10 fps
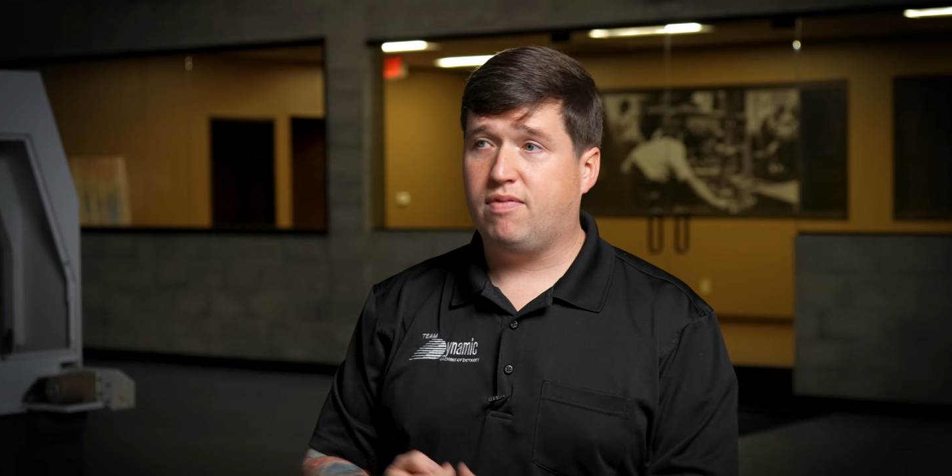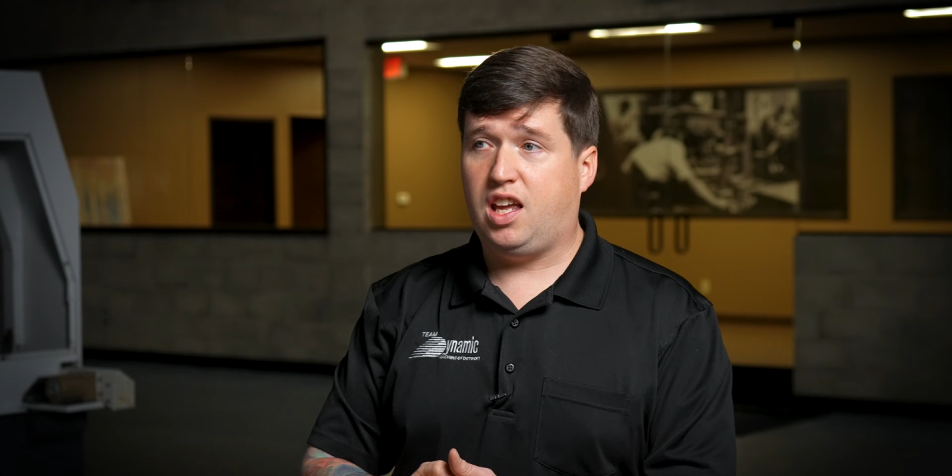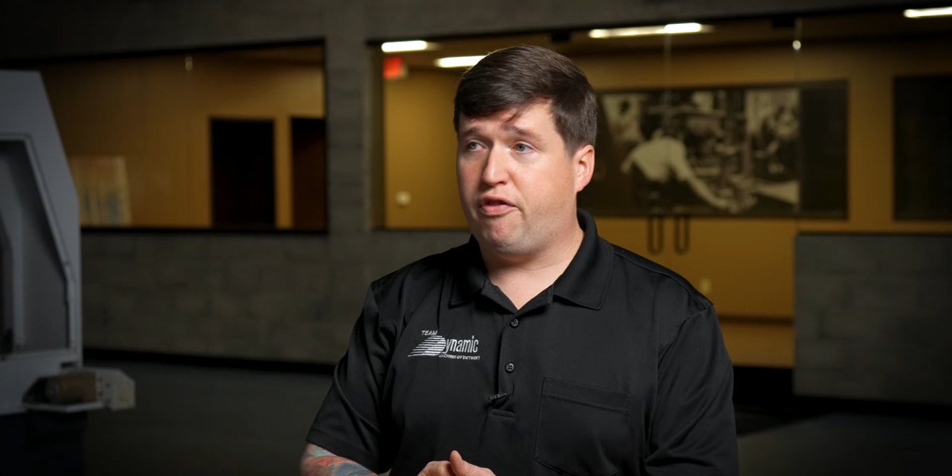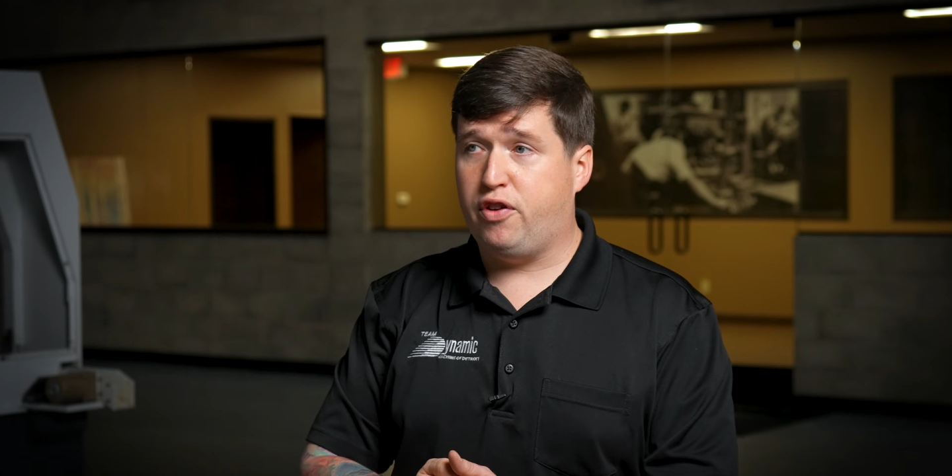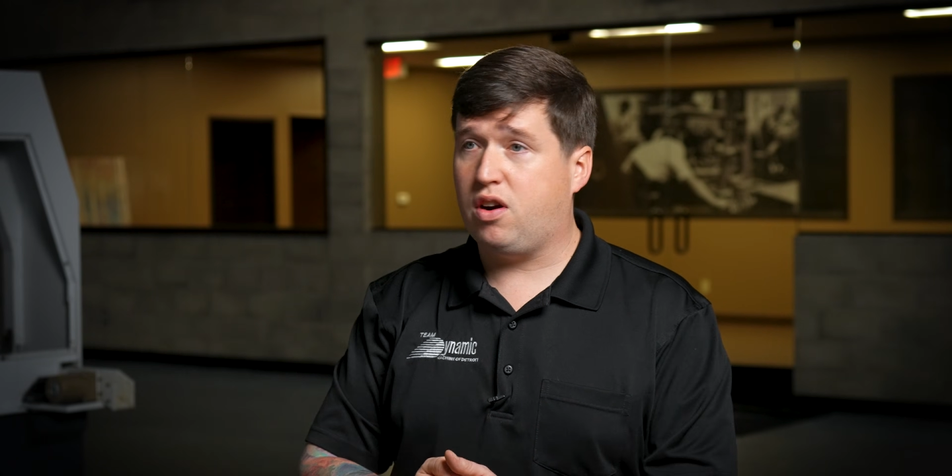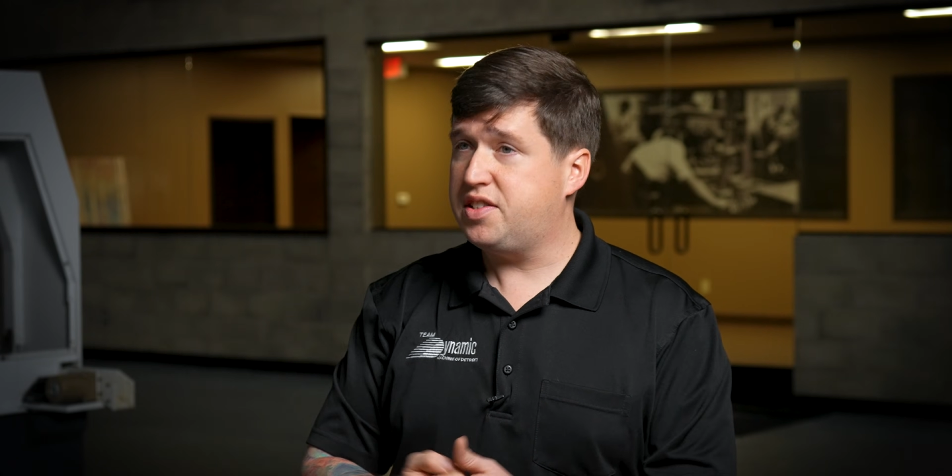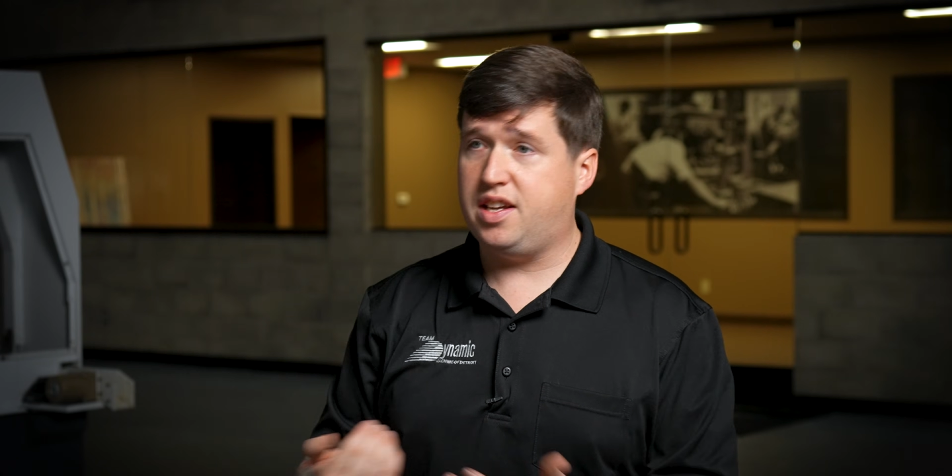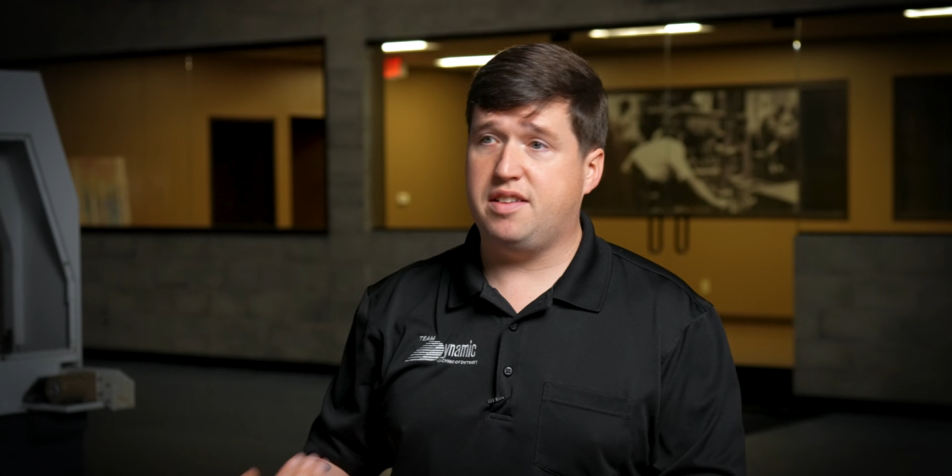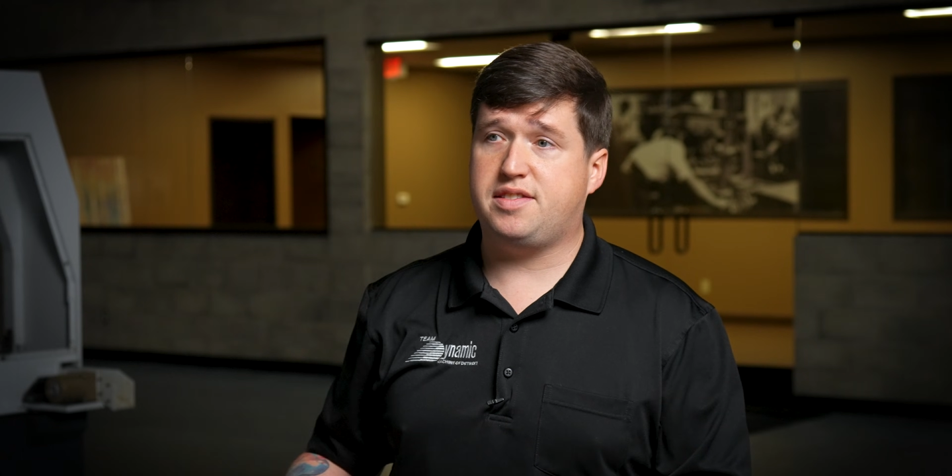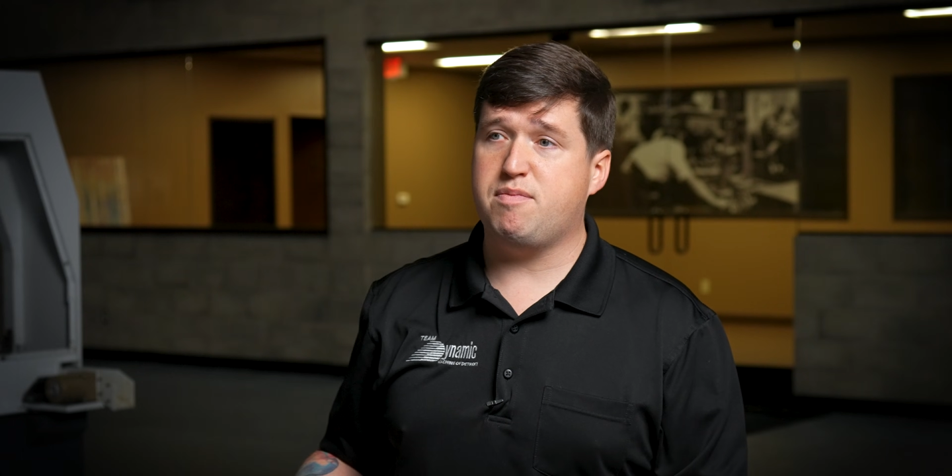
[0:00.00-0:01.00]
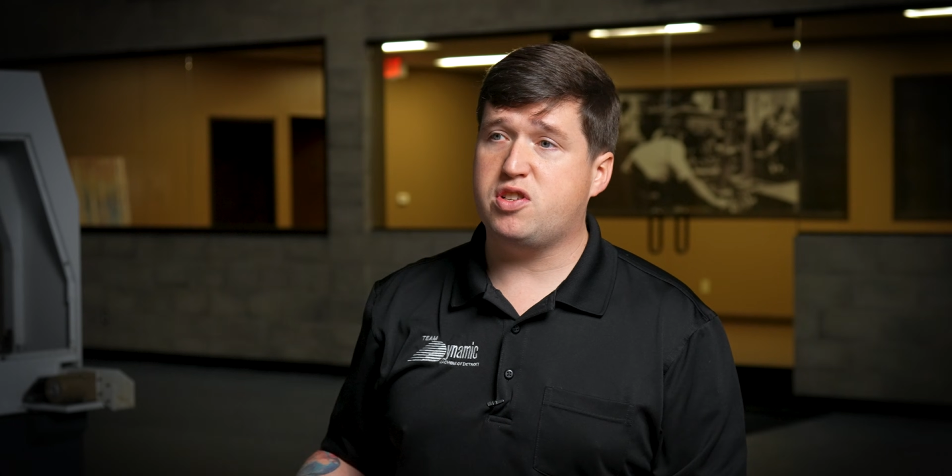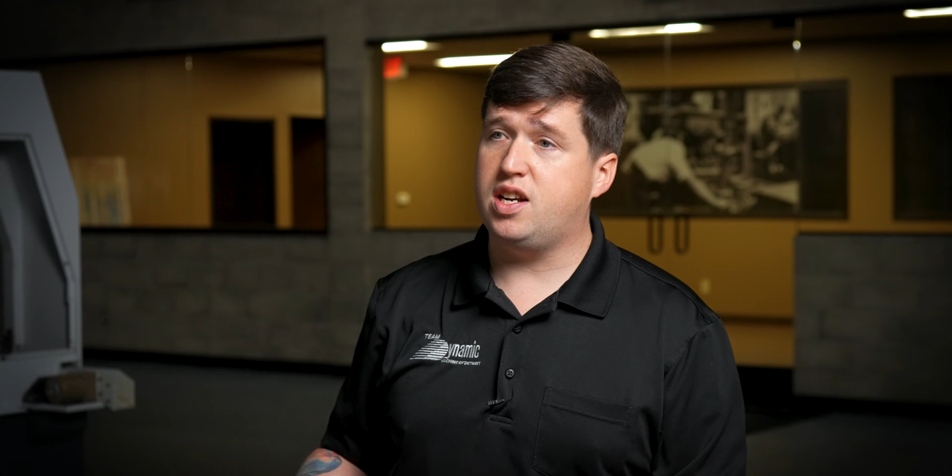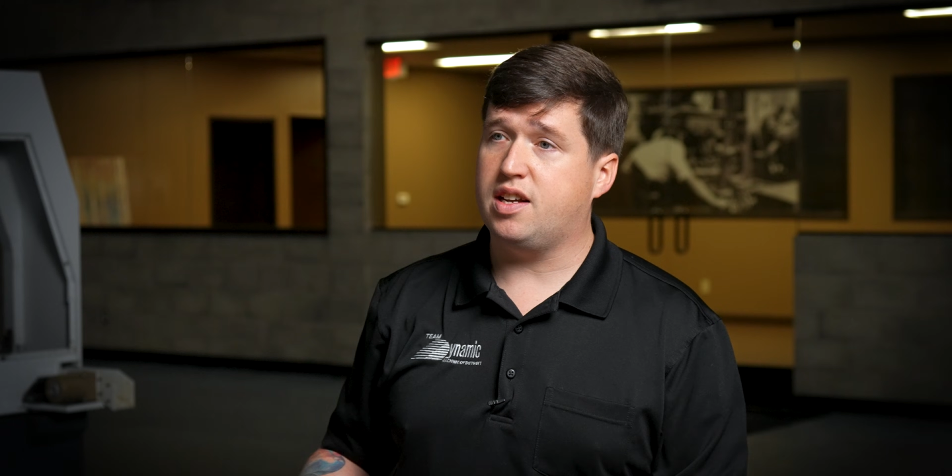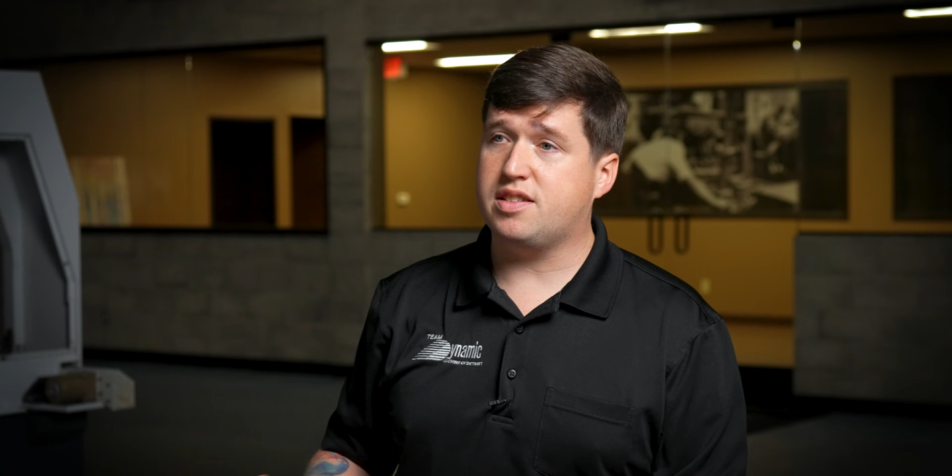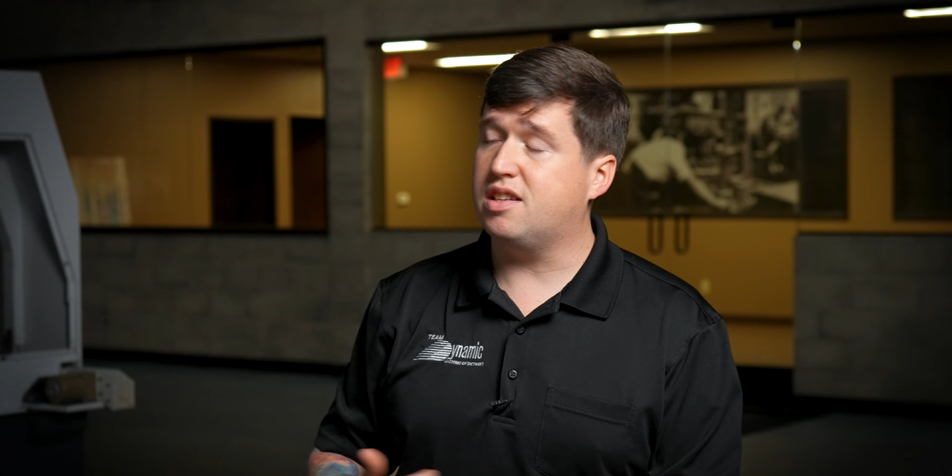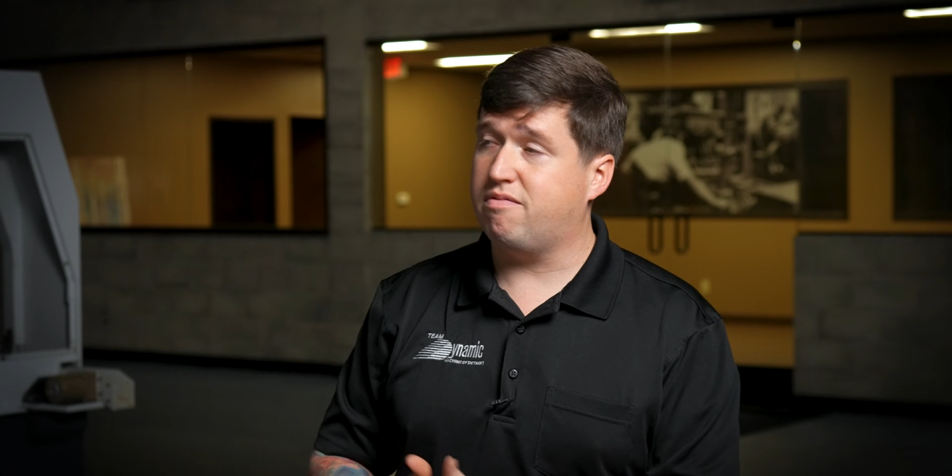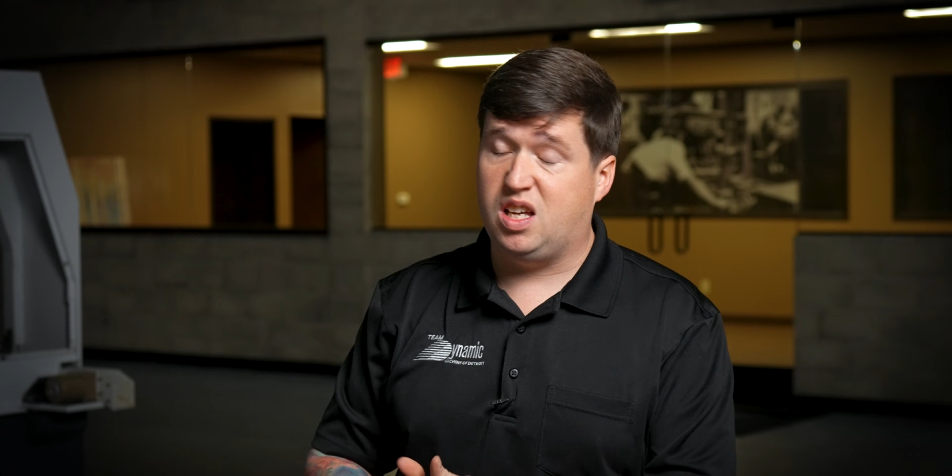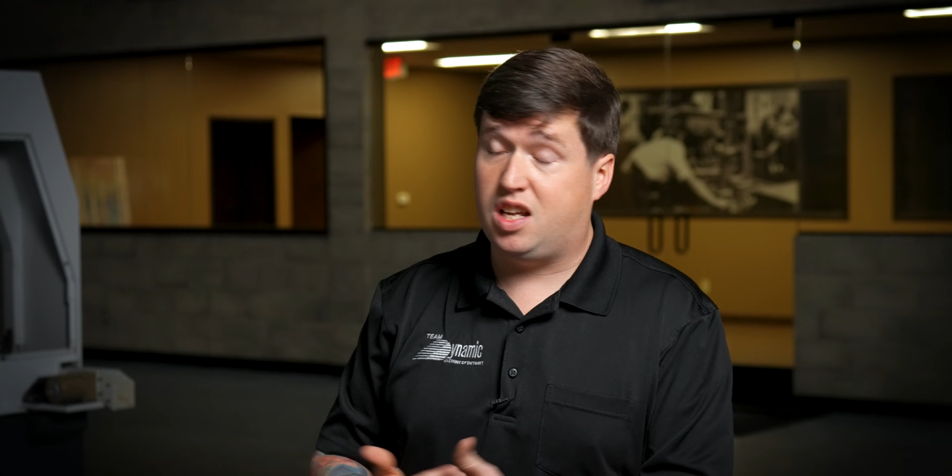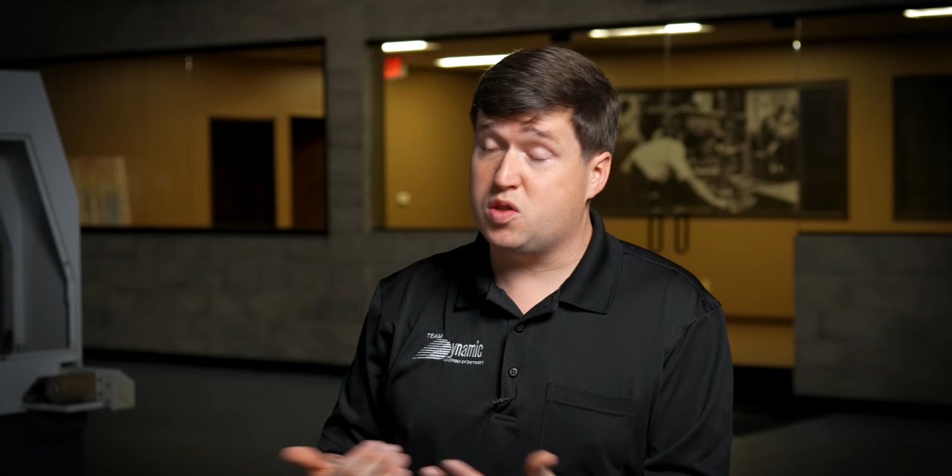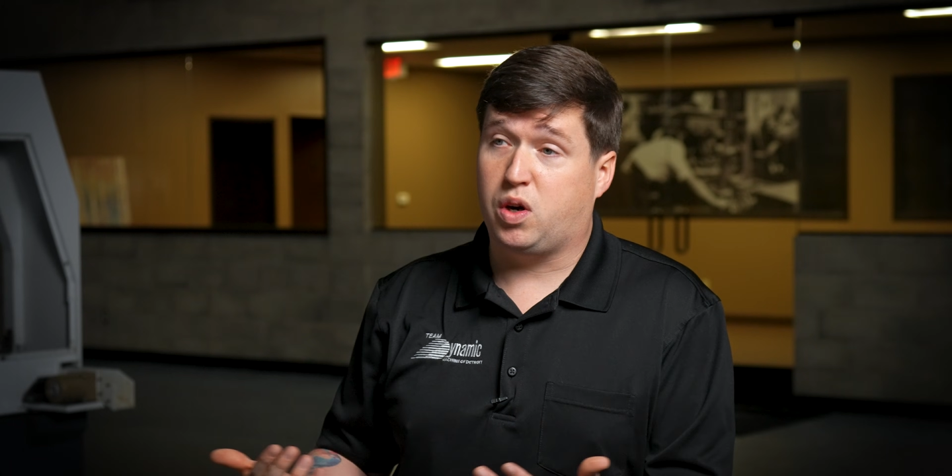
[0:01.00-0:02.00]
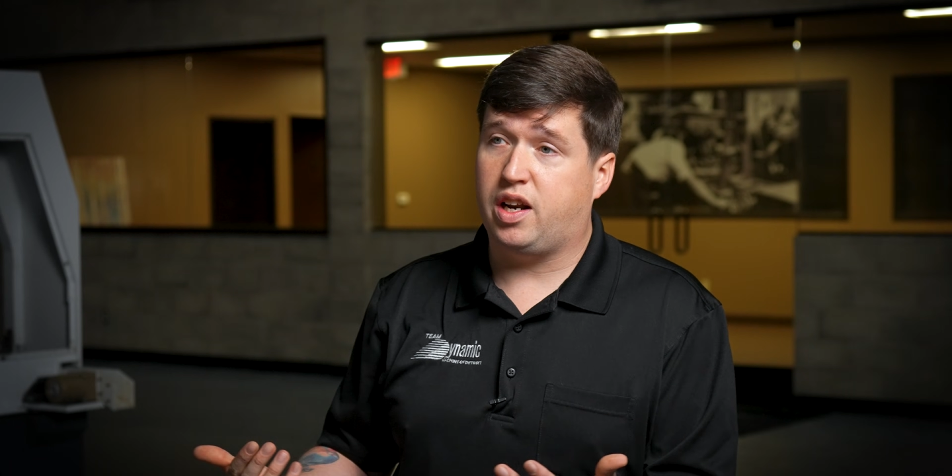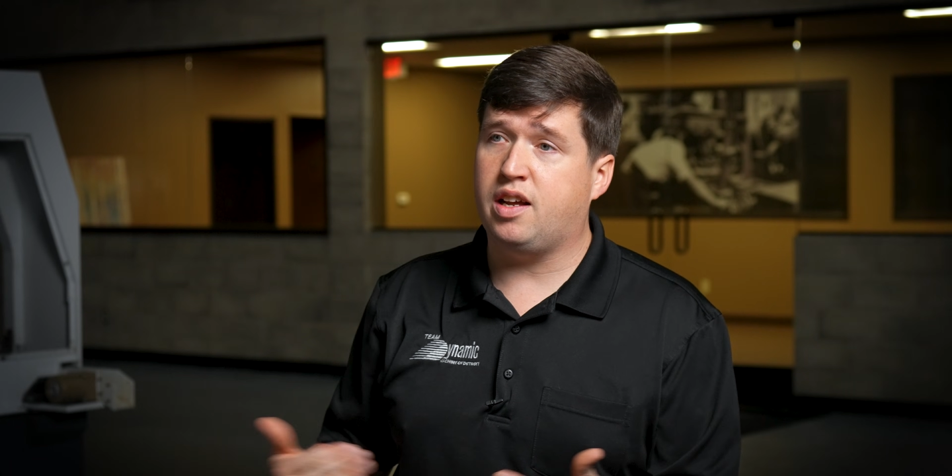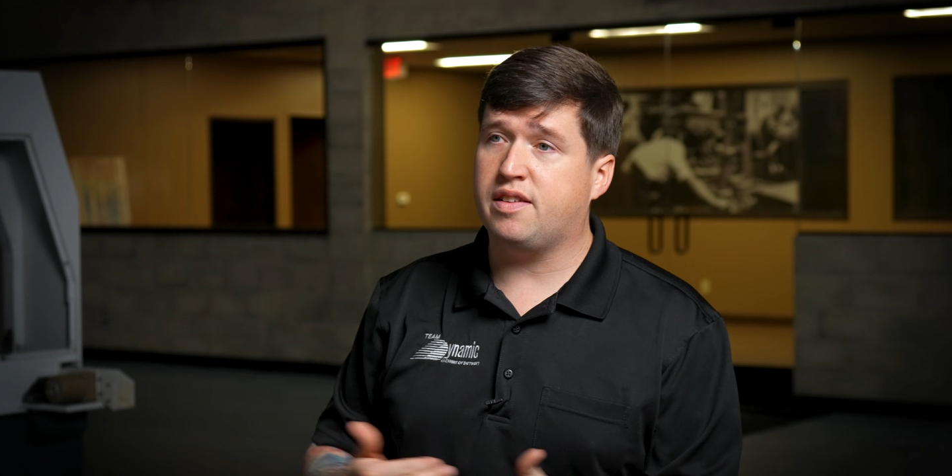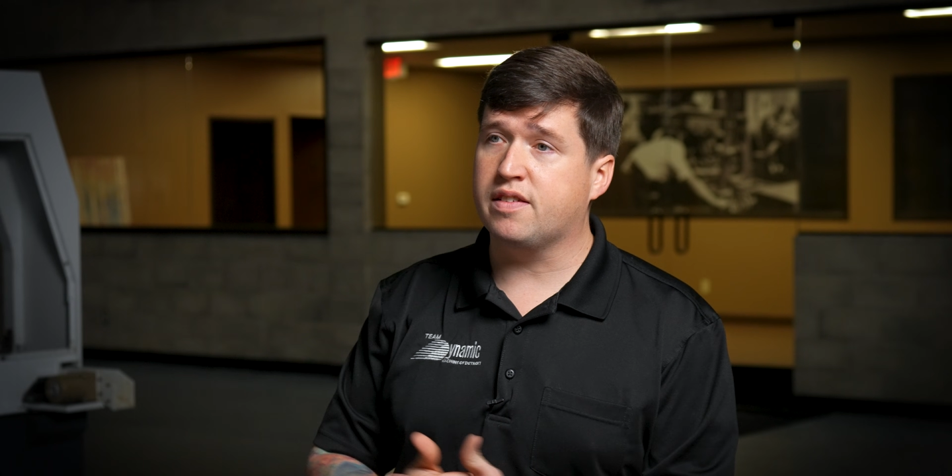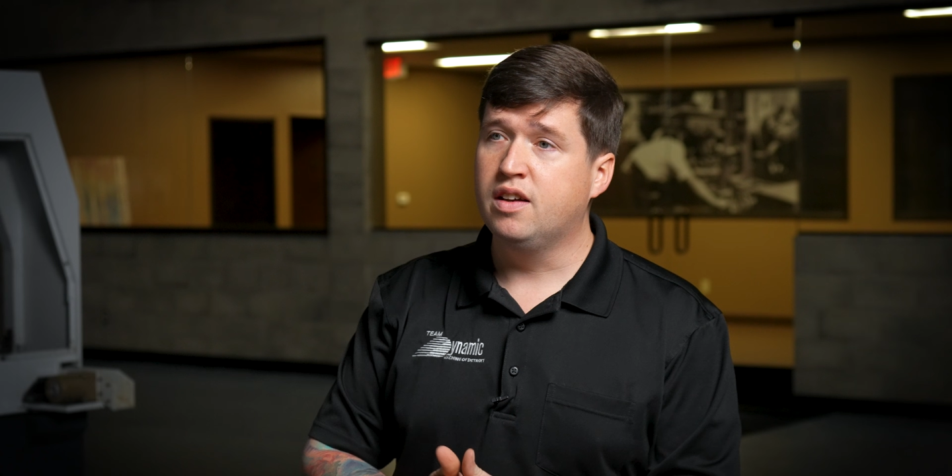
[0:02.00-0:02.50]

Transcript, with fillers: if you're a CNC machinist. It, it is what it is.